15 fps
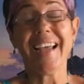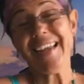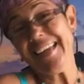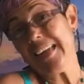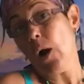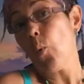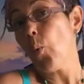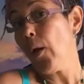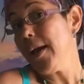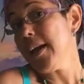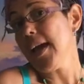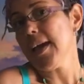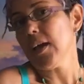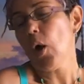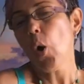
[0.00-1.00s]
in a way,
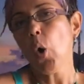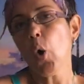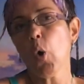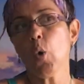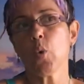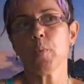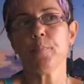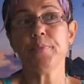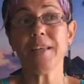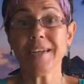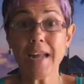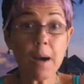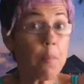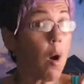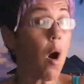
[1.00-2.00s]
I hope that
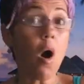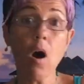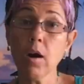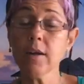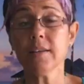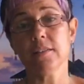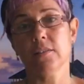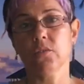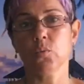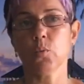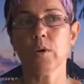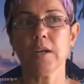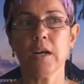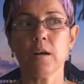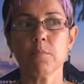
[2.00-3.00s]
I'm honest
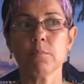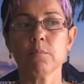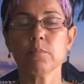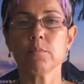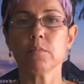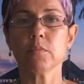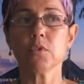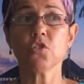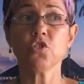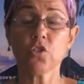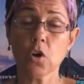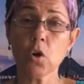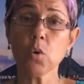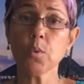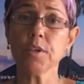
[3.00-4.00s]
when I'm
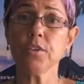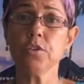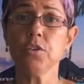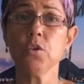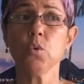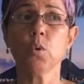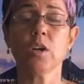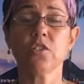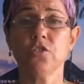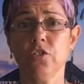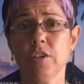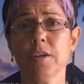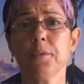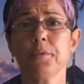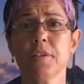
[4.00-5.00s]
showing you and
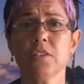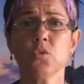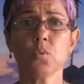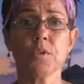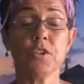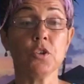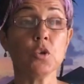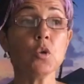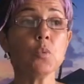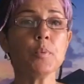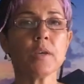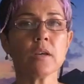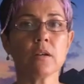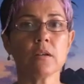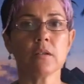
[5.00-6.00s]
sharing things with you,
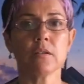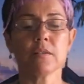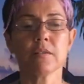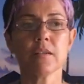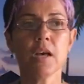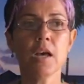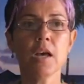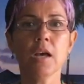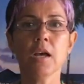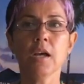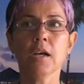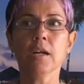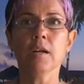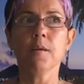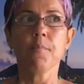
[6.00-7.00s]
because
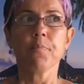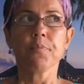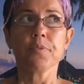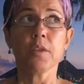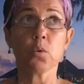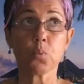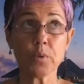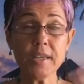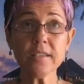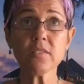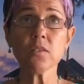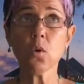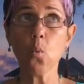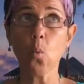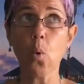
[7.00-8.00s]
the
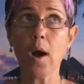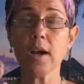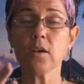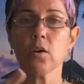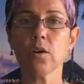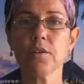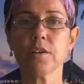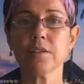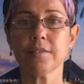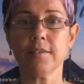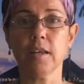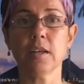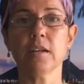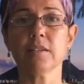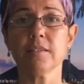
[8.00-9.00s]
reason why other
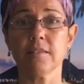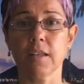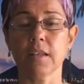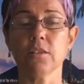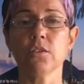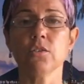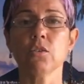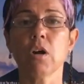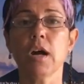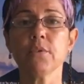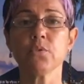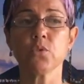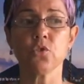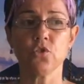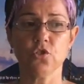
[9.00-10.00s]
sellers tell you you
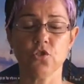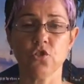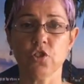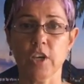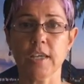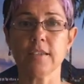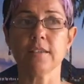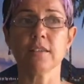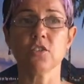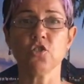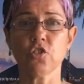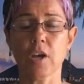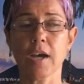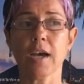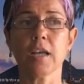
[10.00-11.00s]
have to change the
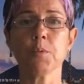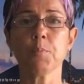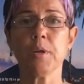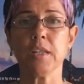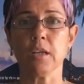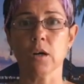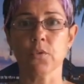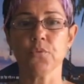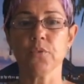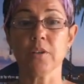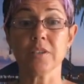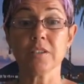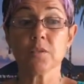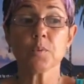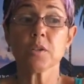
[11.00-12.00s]
Shungite very
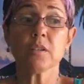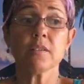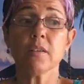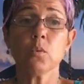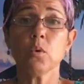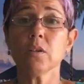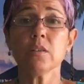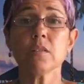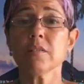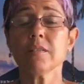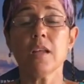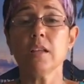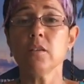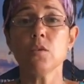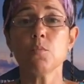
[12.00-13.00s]
often is because they want to
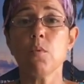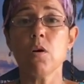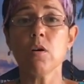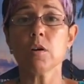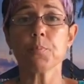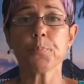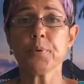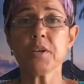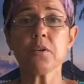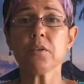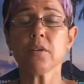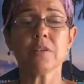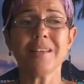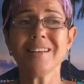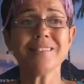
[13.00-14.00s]
sell you more,
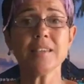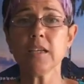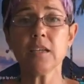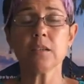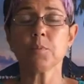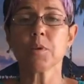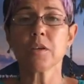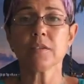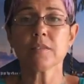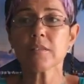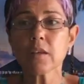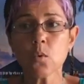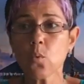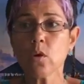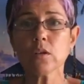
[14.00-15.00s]
period. That's it, because
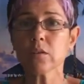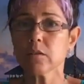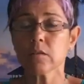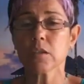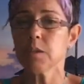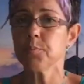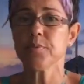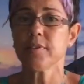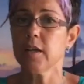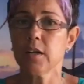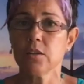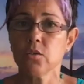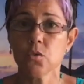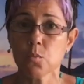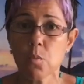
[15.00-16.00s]
they want to keep
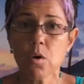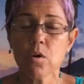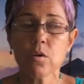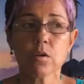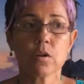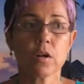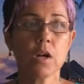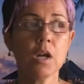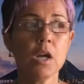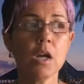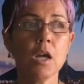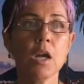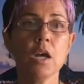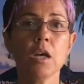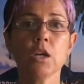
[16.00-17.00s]
selling you more.
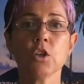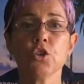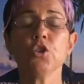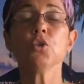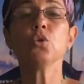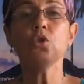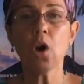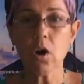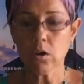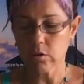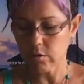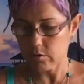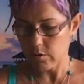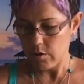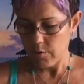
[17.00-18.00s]
You
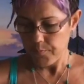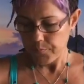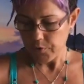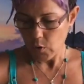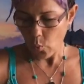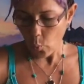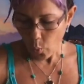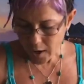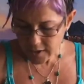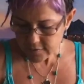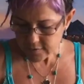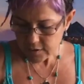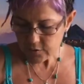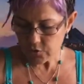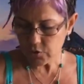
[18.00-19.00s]
don't.
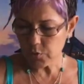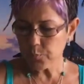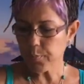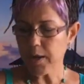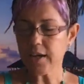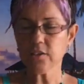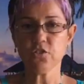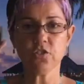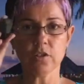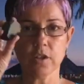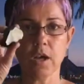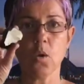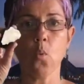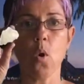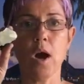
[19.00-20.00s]
Once you buy
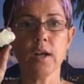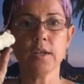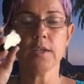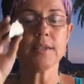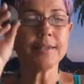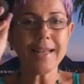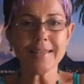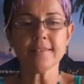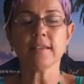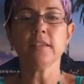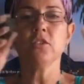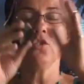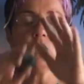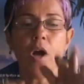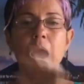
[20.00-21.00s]
Shungite water, that's
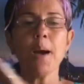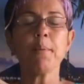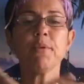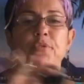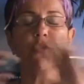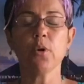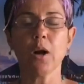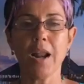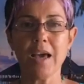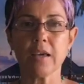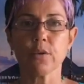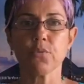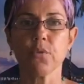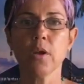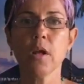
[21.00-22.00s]
it. You have it for life.